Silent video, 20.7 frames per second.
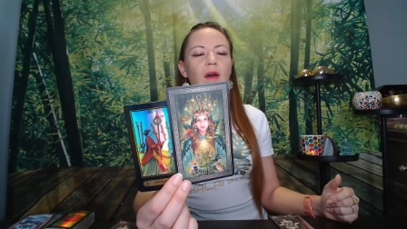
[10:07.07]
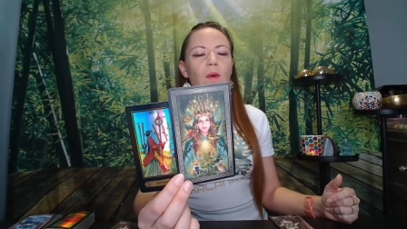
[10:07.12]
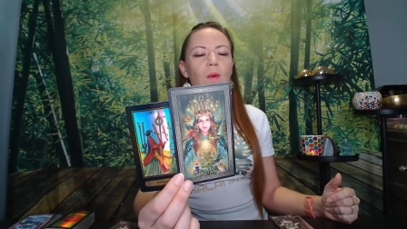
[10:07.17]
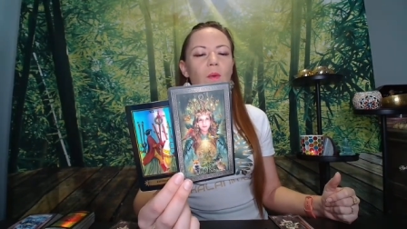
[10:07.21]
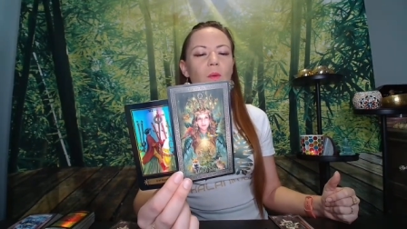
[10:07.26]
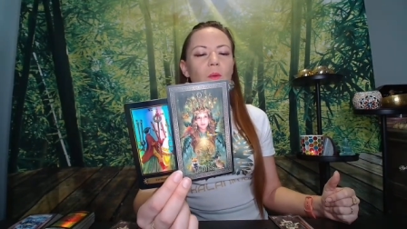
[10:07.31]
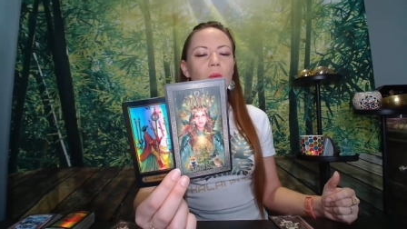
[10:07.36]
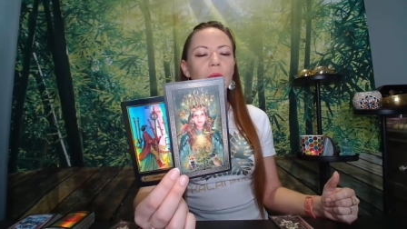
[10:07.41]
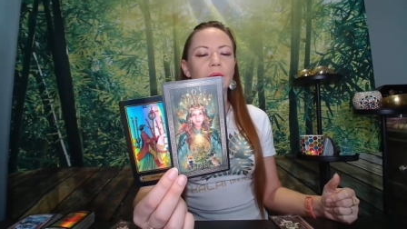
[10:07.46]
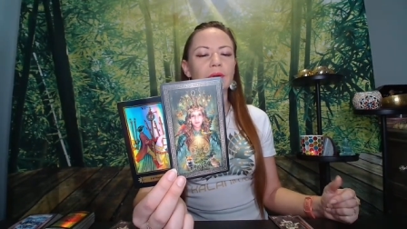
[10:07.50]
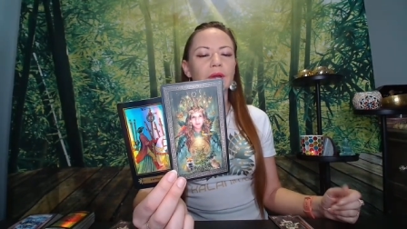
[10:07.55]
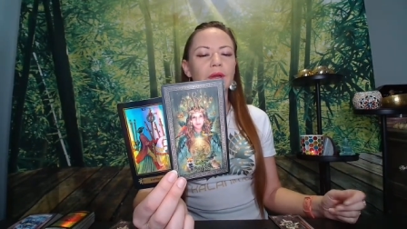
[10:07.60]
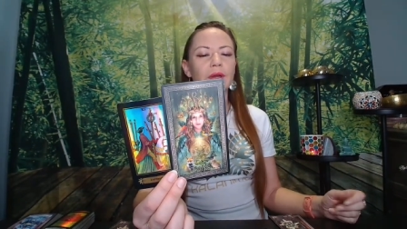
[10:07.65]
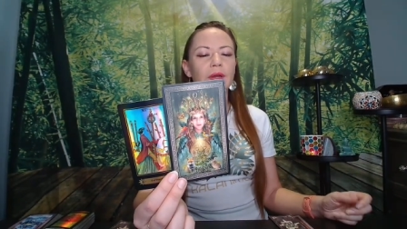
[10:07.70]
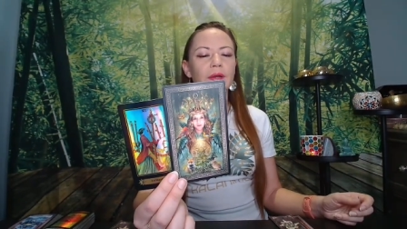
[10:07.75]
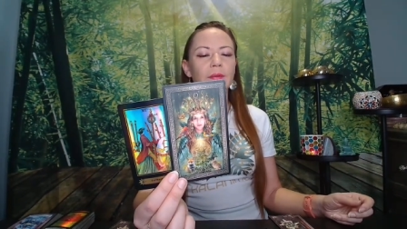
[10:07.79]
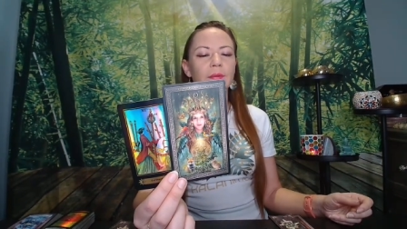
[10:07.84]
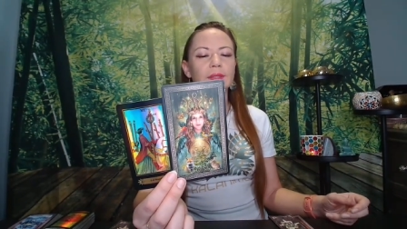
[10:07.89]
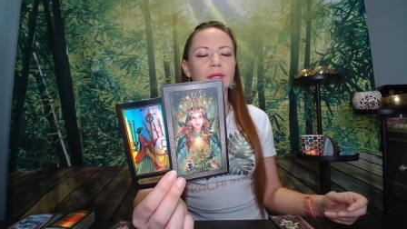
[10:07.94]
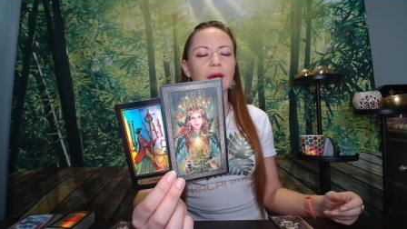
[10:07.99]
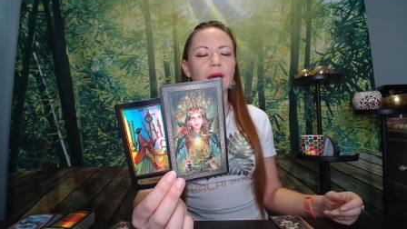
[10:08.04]

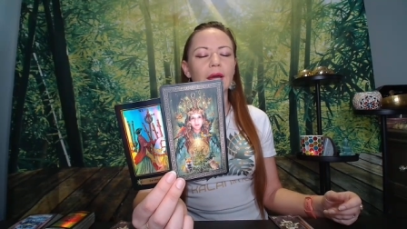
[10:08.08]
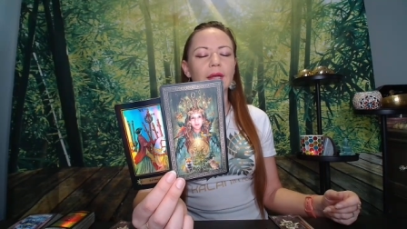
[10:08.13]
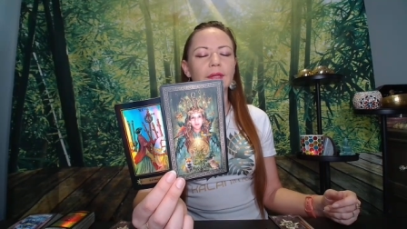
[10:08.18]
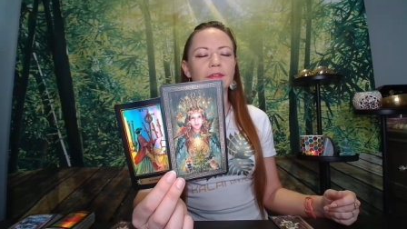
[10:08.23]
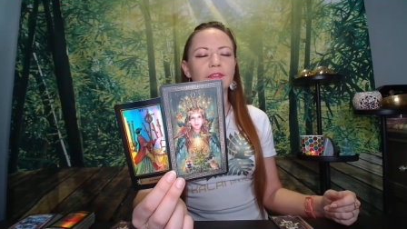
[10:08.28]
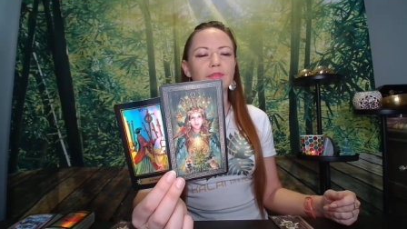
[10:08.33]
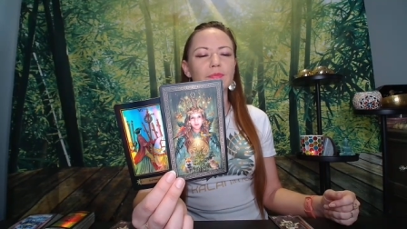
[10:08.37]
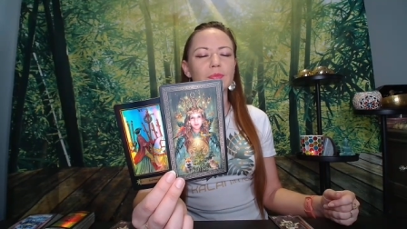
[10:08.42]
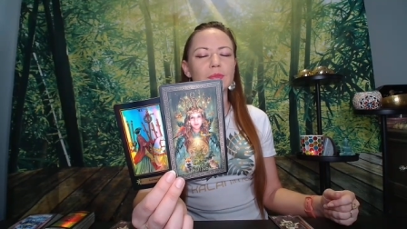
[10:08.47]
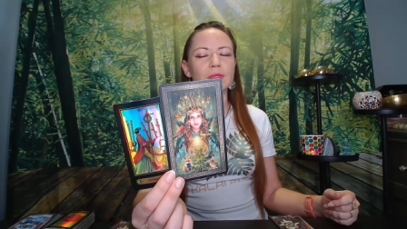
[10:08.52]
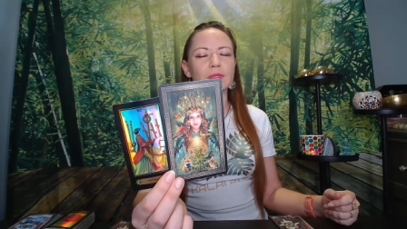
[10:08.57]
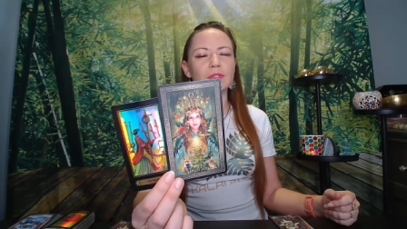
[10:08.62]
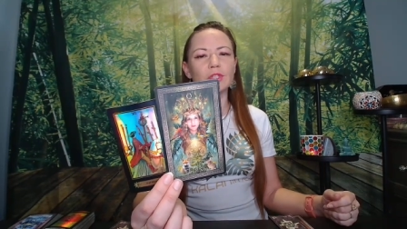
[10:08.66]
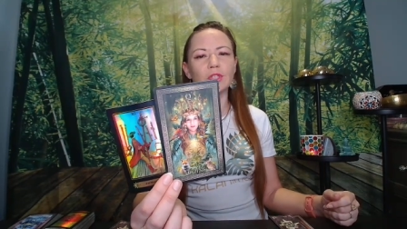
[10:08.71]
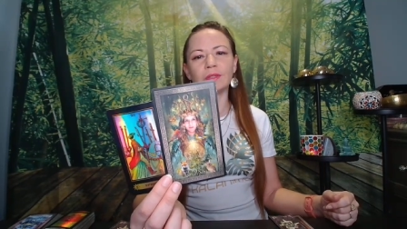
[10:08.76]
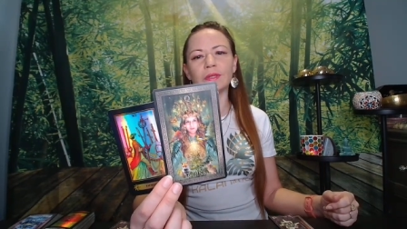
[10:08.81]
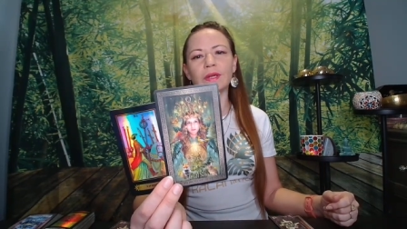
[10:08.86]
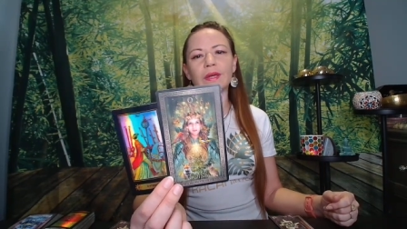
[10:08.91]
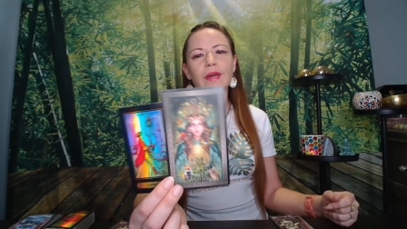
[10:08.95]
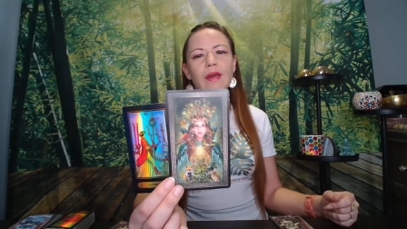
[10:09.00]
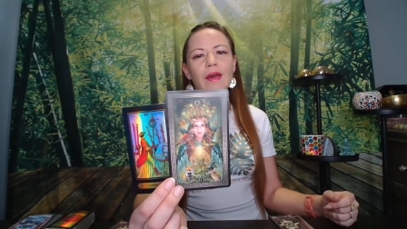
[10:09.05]
or what kind of
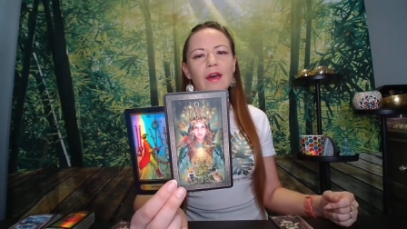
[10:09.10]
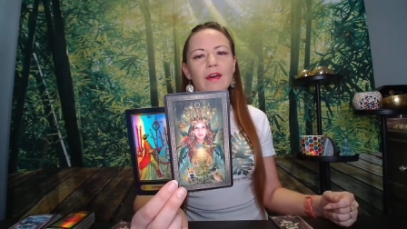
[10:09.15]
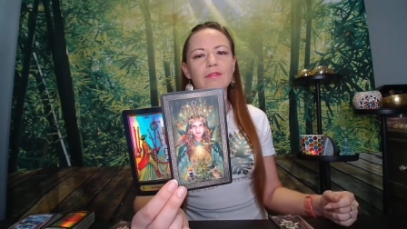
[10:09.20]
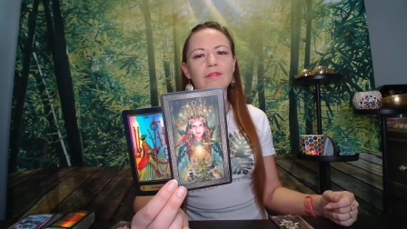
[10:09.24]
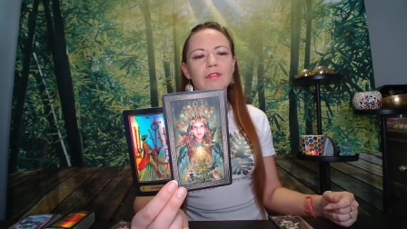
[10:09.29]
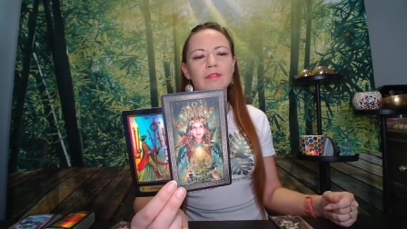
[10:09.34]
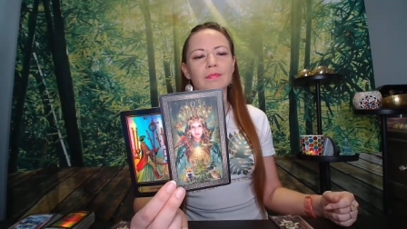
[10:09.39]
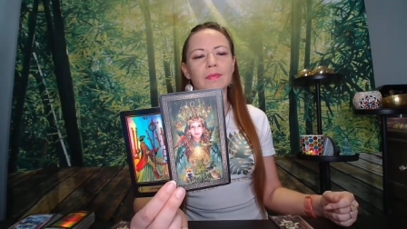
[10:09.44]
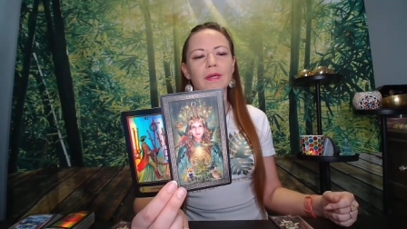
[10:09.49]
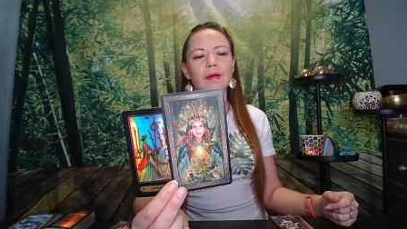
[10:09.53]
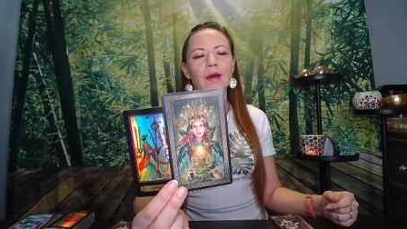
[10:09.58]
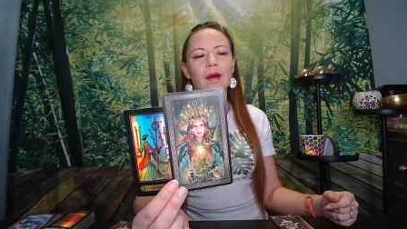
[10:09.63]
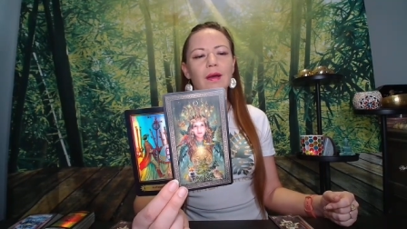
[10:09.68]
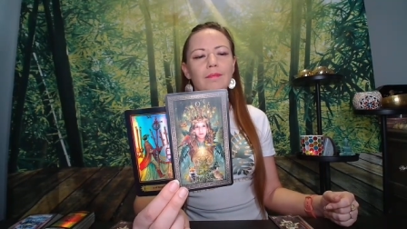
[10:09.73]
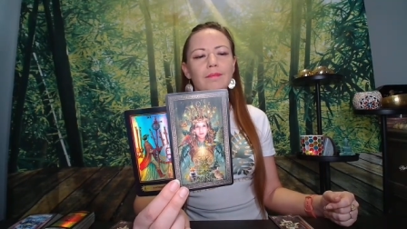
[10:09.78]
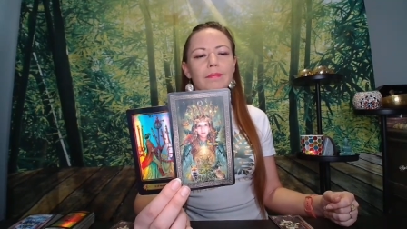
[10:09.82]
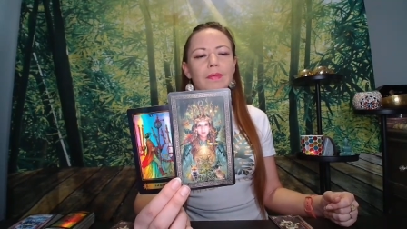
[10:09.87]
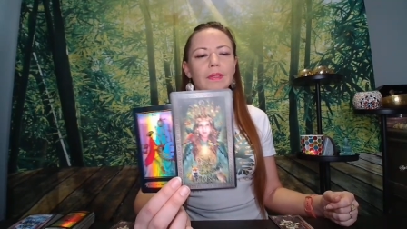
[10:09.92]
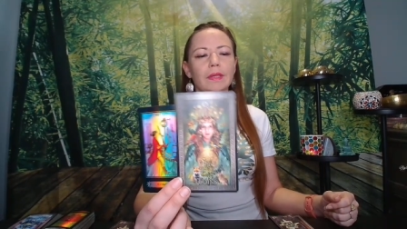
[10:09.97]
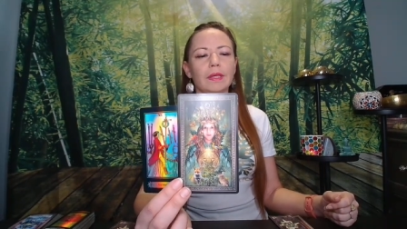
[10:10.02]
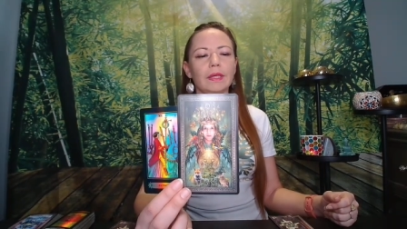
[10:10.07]
position I have in my
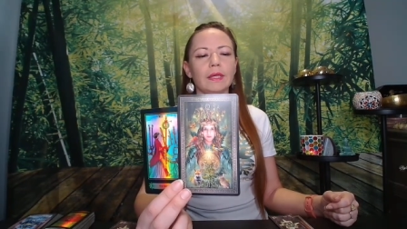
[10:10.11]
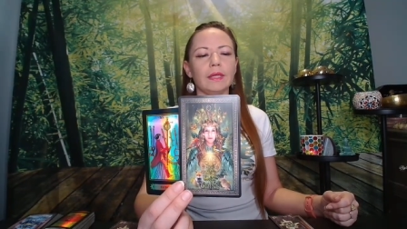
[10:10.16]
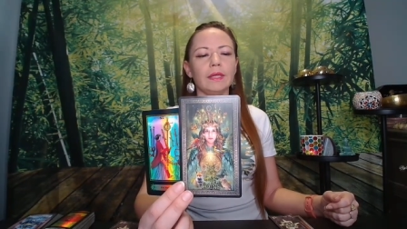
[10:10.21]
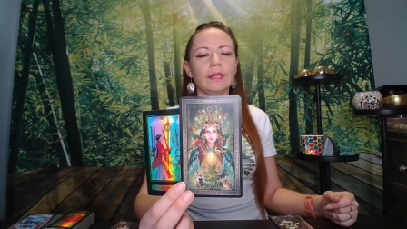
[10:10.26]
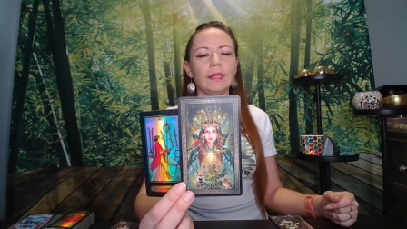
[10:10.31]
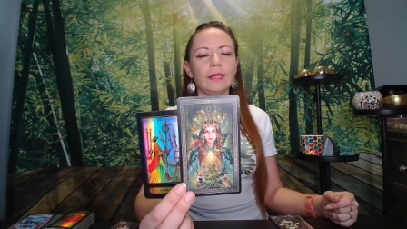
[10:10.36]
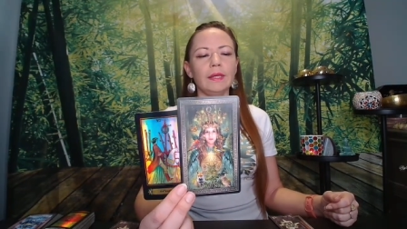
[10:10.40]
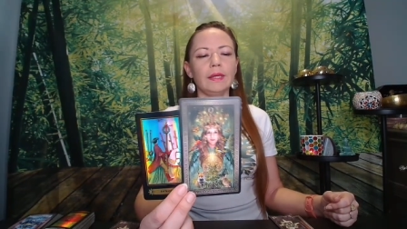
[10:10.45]
company.